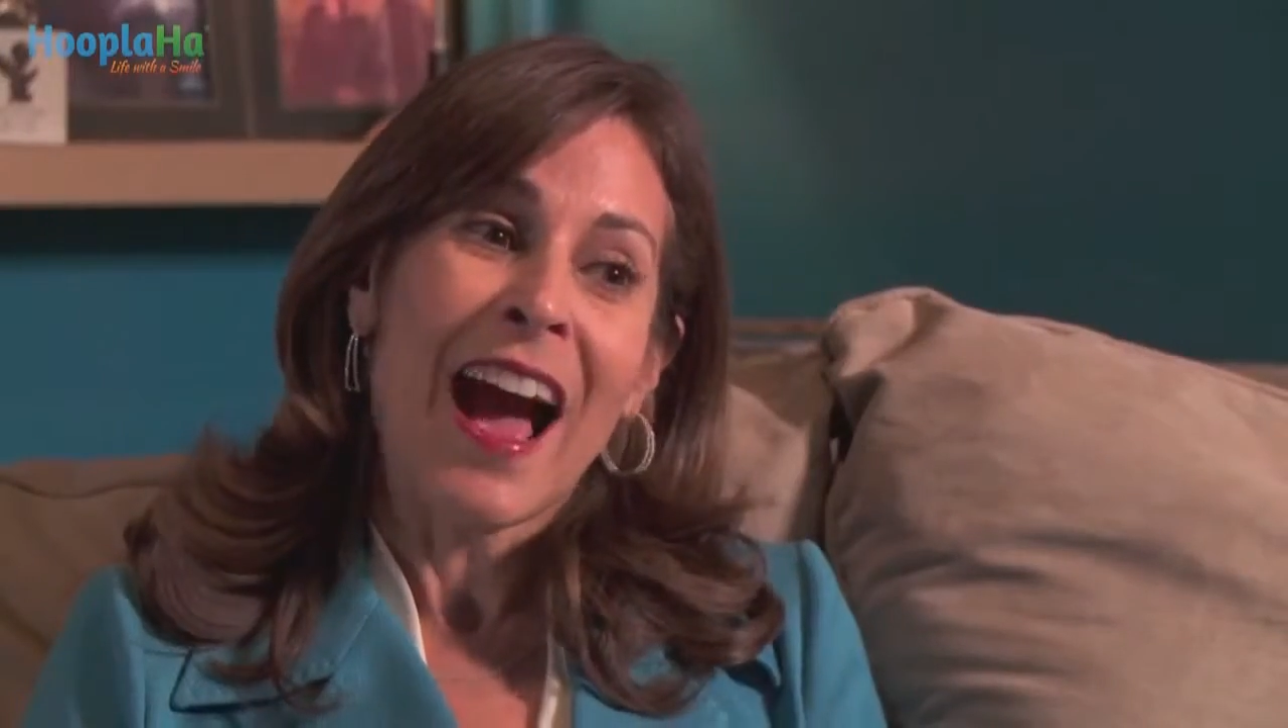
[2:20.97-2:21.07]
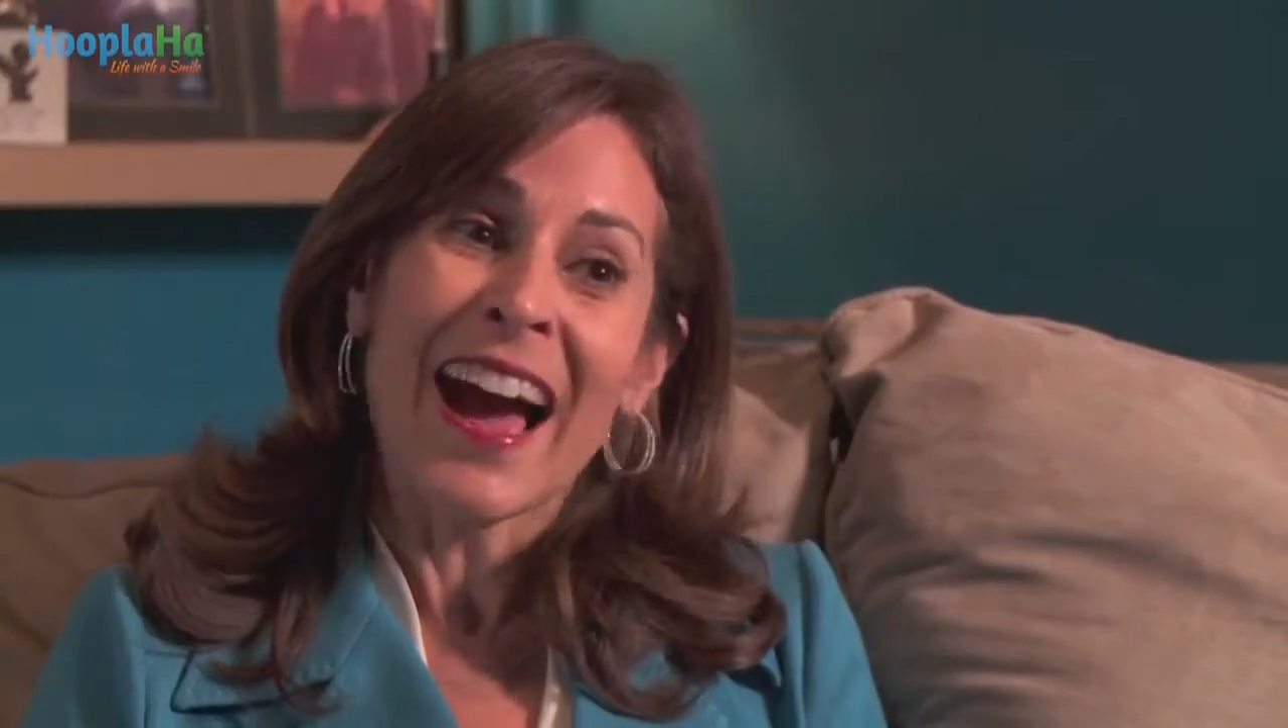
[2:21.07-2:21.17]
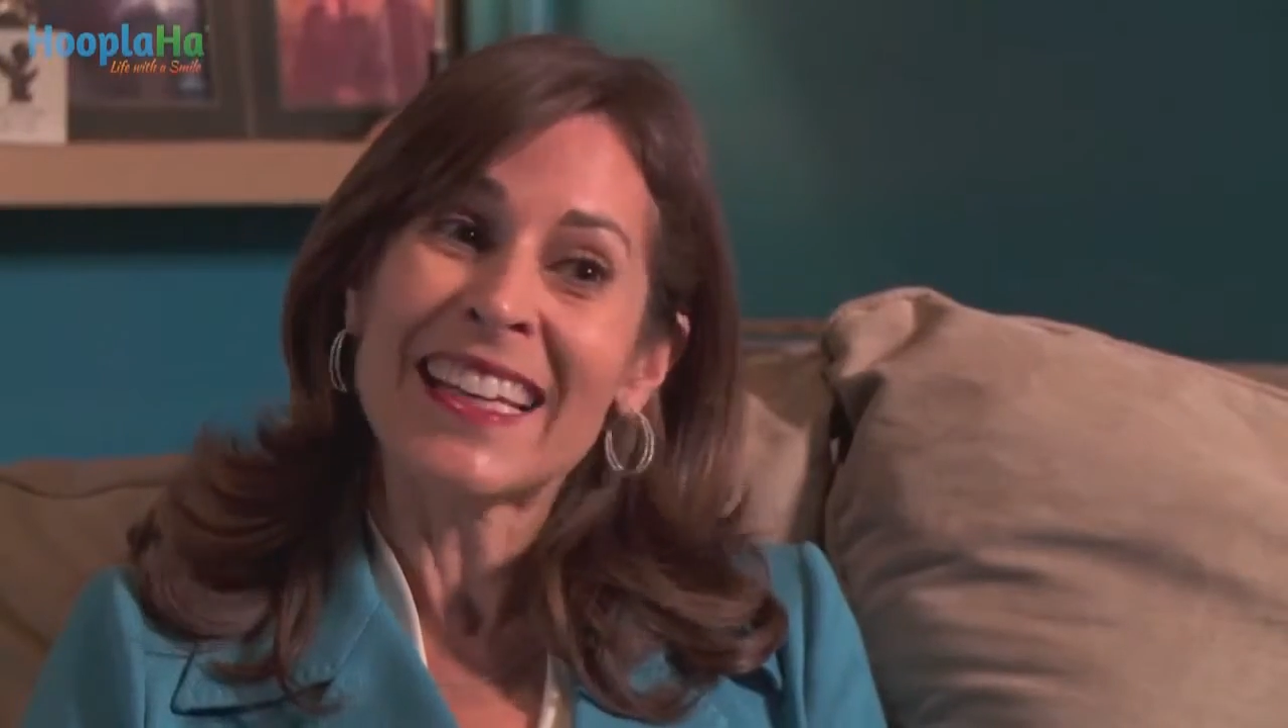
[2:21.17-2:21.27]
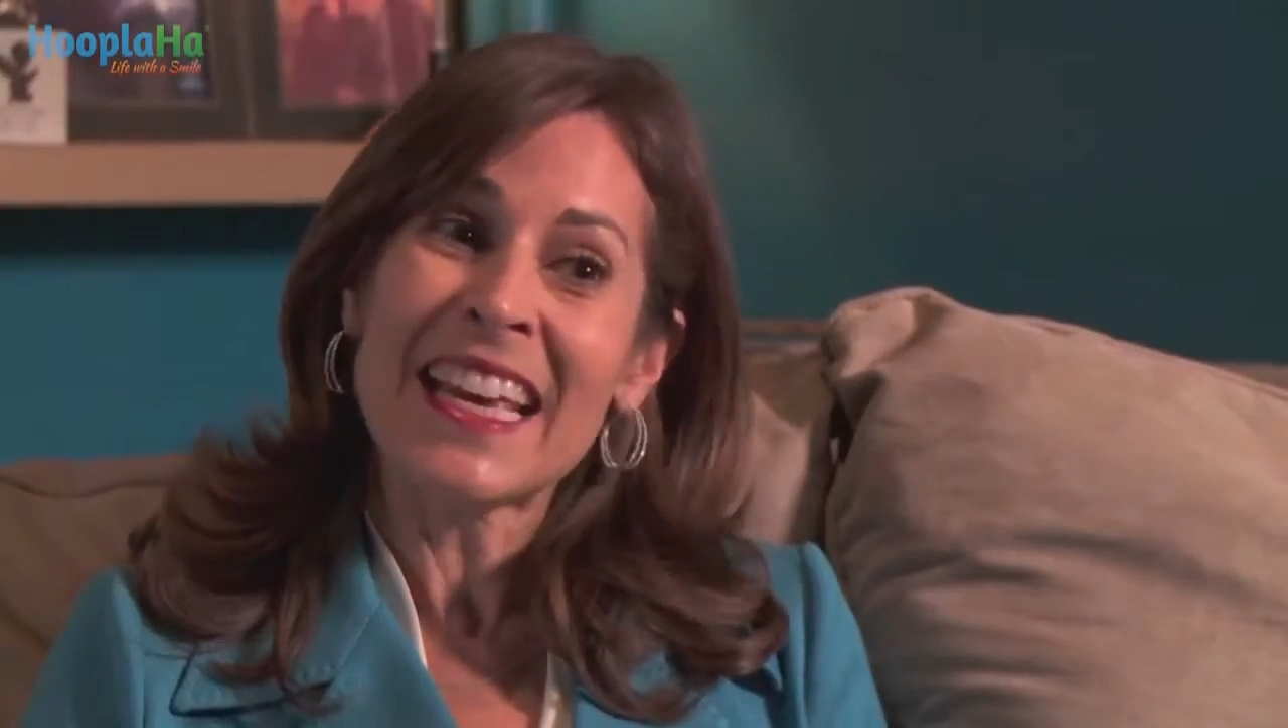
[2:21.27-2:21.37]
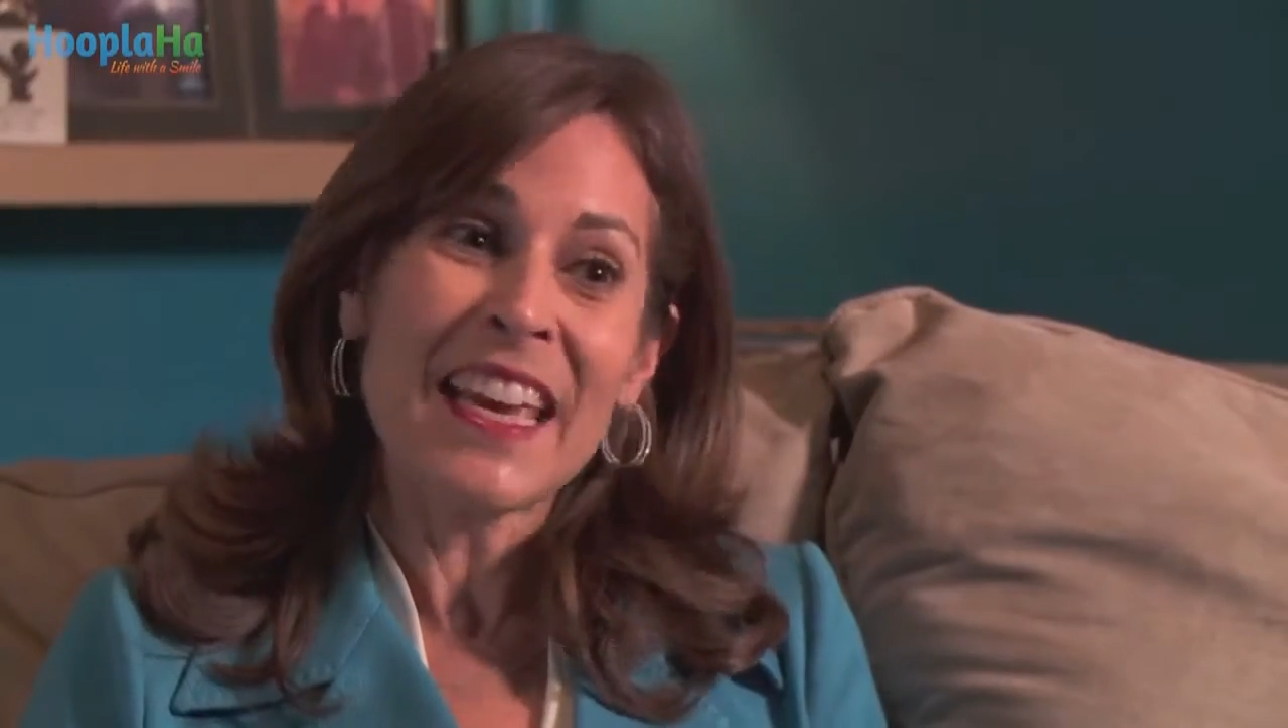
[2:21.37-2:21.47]

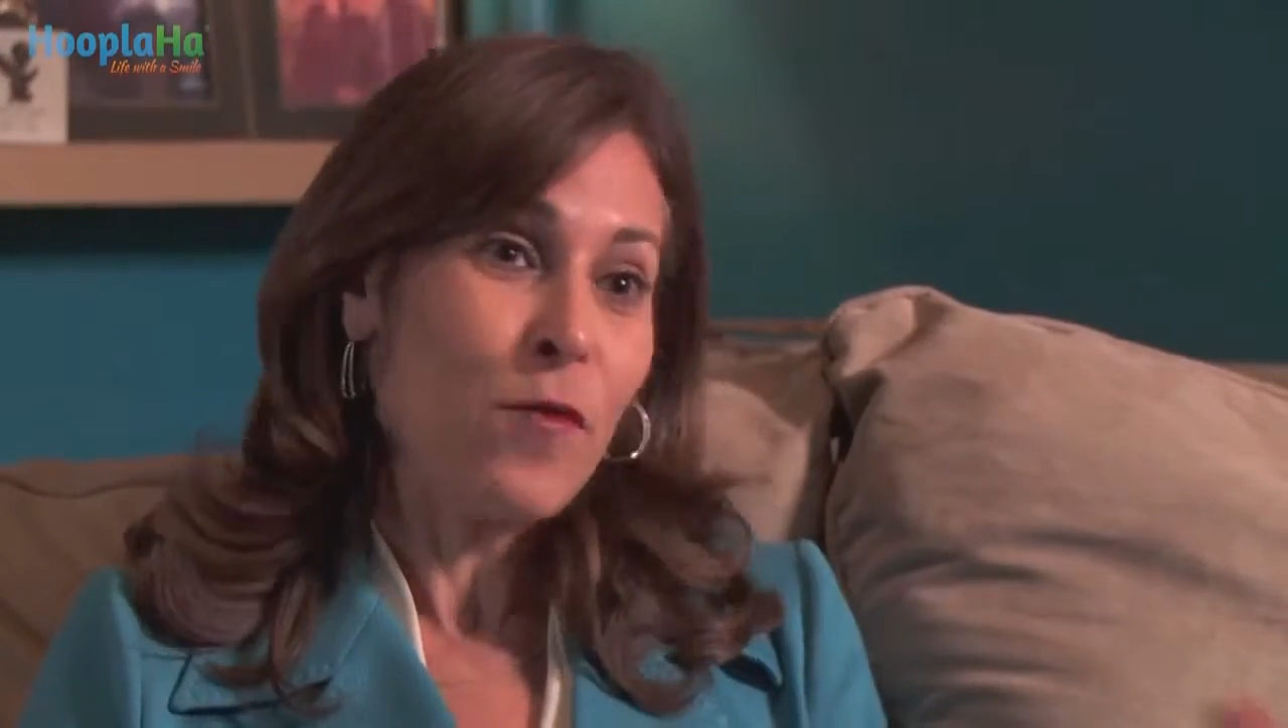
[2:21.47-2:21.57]
I take